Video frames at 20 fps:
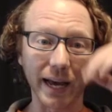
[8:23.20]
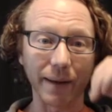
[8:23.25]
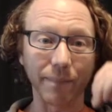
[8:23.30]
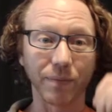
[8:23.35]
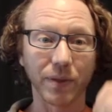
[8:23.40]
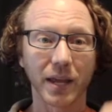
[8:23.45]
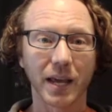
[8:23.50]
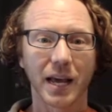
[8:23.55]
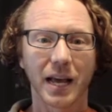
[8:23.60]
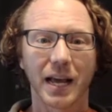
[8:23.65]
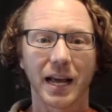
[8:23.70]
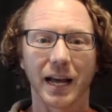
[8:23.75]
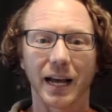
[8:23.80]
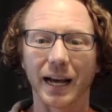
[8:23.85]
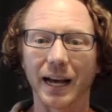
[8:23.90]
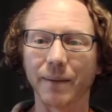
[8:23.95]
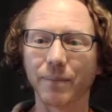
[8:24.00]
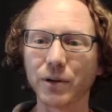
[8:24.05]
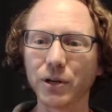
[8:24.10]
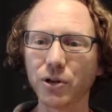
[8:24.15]
that.
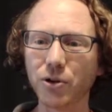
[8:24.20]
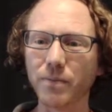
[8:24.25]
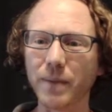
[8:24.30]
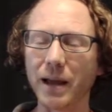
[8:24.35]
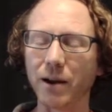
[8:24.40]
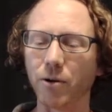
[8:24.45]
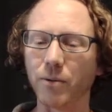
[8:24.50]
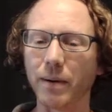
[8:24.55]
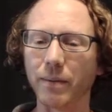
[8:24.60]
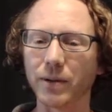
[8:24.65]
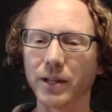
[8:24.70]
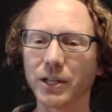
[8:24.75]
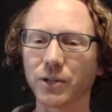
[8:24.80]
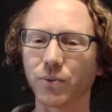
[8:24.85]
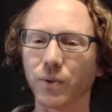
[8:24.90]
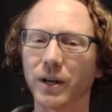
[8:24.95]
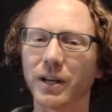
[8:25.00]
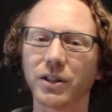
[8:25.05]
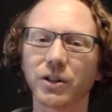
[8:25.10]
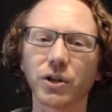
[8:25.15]
But you may remember
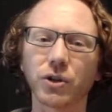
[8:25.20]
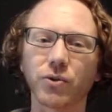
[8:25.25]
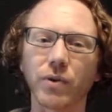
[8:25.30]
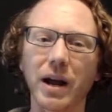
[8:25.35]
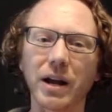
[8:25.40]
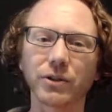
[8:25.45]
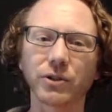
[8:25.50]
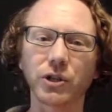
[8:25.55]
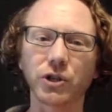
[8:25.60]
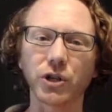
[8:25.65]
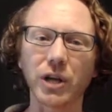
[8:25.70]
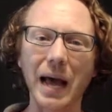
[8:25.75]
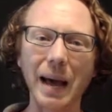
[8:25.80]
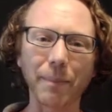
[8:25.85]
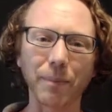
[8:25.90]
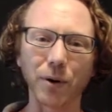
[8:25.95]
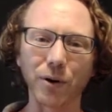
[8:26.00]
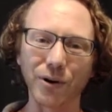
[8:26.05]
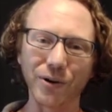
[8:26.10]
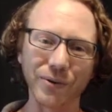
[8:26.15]
this one, The Drowsy
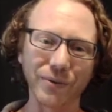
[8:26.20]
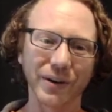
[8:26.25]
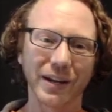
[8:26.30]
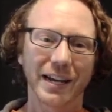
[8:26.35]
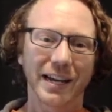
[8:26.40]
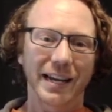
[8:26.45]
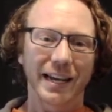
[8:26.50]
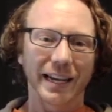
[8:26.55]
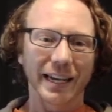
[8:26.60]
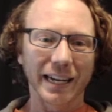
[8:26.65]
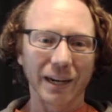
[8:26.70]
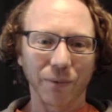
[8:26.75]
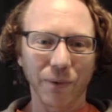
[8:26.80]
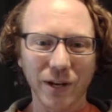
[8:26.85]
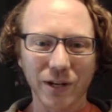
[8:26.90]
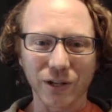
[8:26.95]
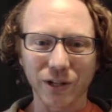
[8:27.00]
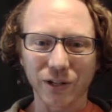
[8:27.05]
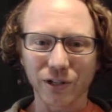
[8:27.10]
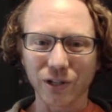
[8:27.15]
Chaperone.
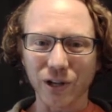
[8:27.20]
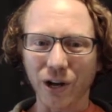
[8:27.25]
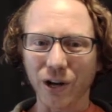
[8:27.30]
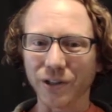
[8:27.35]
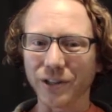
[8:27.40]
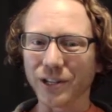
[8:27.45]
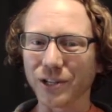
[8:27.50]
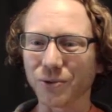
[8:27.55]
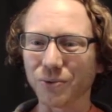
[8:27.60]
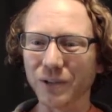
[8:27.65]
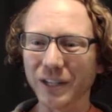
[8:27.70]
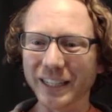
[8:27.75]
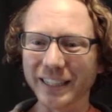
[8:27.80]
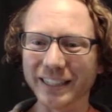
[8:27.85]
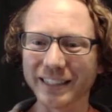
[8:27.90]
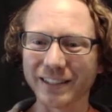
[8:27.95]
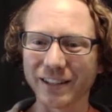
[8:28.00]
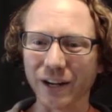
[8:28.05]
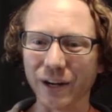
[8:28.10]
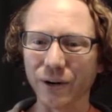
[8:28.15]
We just saw this
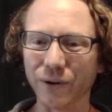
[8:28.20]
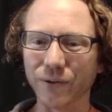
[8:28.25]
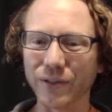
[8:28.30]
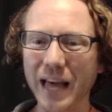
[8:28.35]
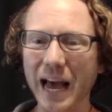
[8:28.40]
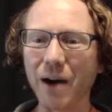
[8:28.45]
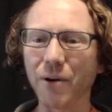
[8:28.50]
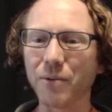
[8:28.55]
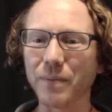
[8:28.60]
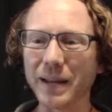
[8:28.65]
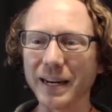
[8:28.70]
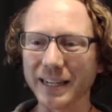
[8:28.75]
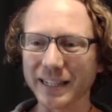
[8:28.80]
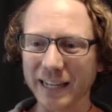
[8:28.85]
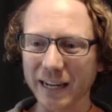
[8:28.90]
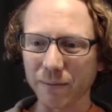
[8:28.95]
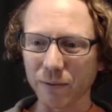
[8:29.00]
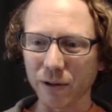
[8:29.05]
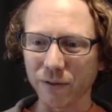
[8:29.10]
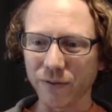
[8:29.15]
one. So that would be an
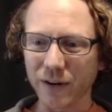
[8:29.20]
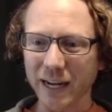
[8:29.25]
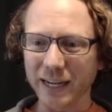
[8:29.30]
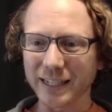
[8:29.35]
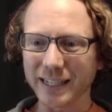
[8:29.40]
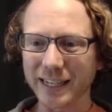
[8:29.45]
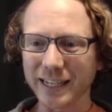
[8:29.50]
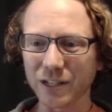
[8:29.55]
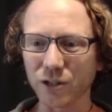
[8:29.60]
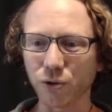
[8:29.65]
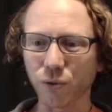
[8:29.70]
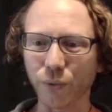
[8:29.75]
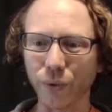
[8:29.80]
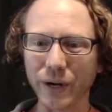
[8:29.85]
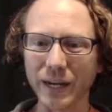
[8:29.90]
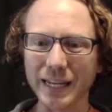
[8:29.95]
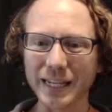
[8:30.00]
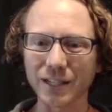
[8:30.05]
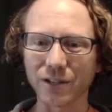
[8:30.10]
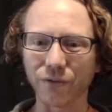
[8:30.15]
example of
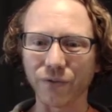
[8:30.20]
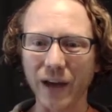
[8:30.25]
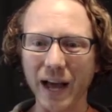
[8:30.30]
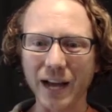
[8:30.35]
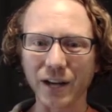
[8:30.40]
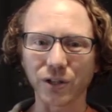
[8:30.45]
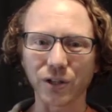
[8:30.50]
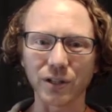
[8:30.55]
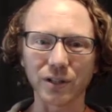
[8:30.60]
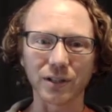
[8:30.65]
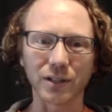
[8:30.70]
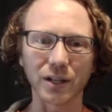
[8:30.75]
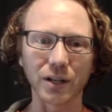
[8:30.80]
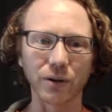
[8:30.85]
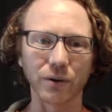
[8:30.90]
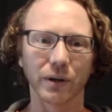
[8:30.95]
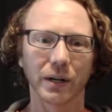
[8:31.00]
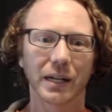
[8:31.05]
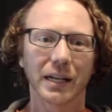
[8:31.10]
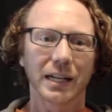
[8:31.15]
1920s fashion.
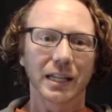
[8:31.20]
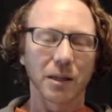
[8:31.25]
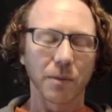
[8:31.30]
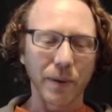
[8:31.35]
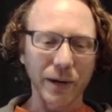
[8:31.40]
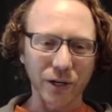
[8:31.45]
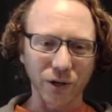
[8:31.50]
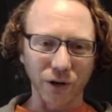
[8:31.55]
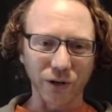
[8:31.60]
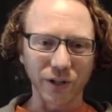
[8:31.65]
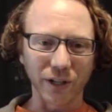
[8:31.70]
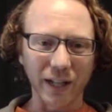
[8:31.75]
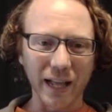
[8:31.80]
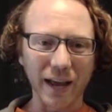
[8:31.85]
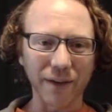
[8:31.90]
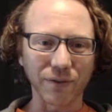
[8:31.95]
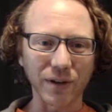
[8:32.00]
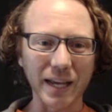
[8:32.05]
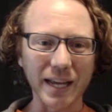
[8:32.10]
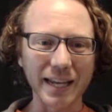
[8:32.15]
So the picture on the
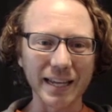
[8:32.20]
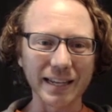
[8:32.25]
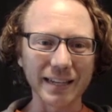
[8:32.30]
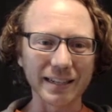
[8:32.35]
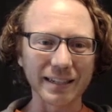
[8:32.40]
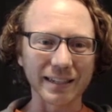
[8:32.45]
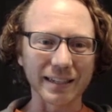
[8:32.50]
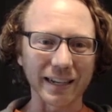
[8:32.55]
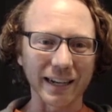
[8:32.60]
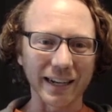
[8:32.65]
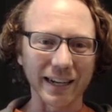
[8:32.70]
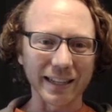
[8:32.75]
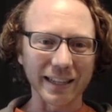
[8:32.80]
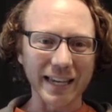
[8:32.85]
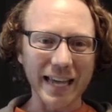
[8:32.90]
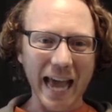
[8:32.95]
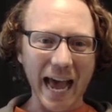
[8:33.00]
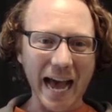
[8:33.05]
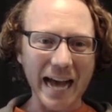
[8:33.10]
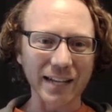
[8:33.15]
left is
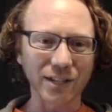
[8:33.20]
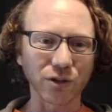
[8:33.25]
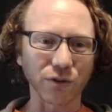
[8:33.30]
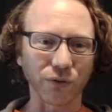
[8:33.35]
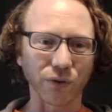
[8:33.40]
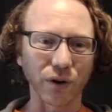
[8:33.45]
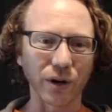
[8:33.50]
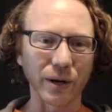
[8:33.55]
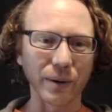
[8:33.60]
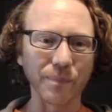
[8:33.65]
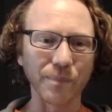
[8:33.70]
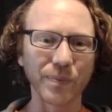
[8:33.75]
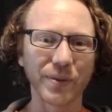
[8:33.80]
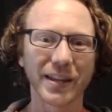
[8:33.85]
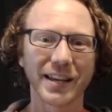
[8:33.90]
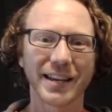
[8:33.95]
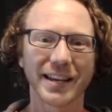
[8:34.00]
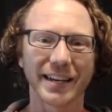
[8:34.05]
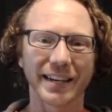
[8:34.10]
the cast from